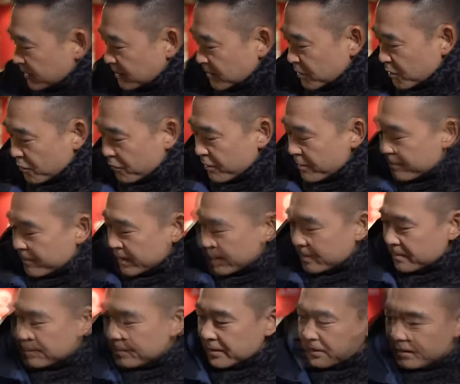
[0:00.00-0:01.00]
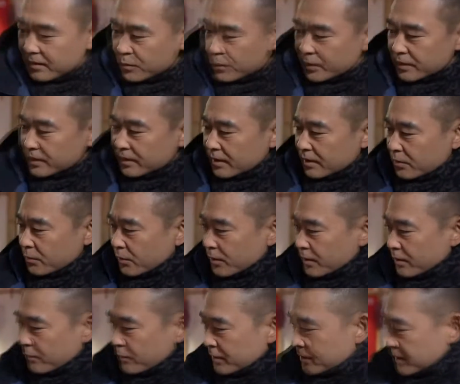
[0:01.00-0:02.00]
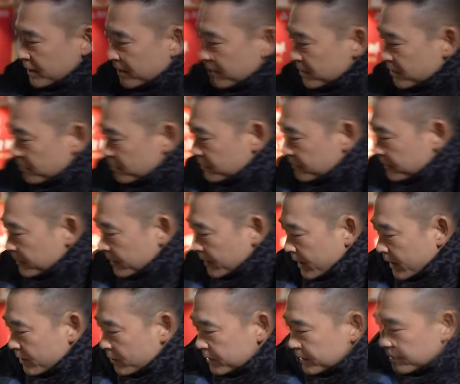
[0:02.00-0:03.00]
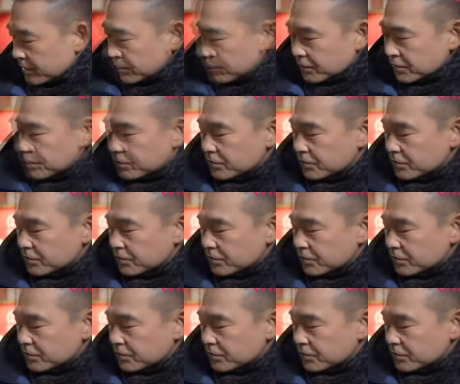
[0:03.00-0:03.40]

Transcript: still remember when I was little, I was also